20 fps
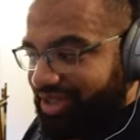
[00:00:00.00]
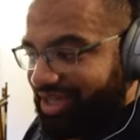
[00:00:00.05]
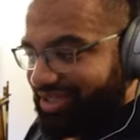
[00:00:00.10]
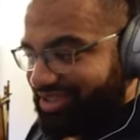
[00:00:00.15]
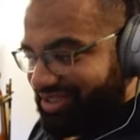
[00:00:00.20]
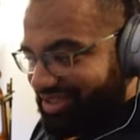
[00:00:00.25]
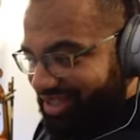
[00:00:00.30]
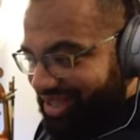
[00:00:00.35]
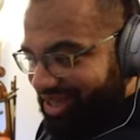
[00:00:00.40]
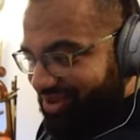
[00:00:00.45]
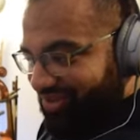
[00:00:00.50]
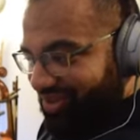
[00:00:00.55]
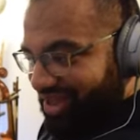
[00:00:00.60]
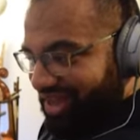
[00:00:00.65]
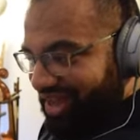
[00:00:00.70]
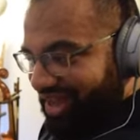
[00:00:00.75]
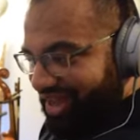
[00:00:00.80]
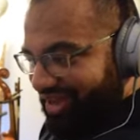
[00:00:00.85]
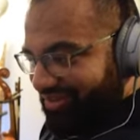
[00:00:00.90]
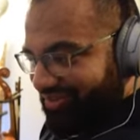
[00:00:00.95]
that delay will
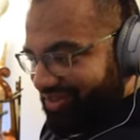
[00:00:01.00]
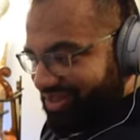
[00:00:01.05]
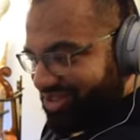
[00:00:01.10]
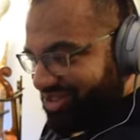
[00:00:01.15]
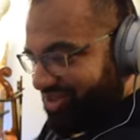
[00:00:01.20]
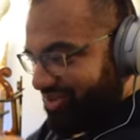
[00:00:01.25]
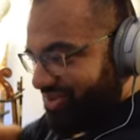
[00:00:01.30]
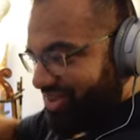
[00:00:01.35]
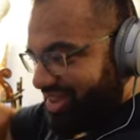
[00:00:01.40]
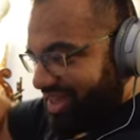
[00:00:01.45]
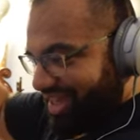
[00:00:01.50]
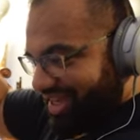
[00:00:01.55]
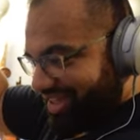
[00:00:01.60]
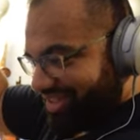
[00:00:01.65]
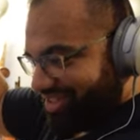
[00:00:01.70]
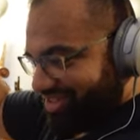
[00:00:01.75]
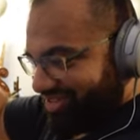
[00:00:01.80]
have its own things,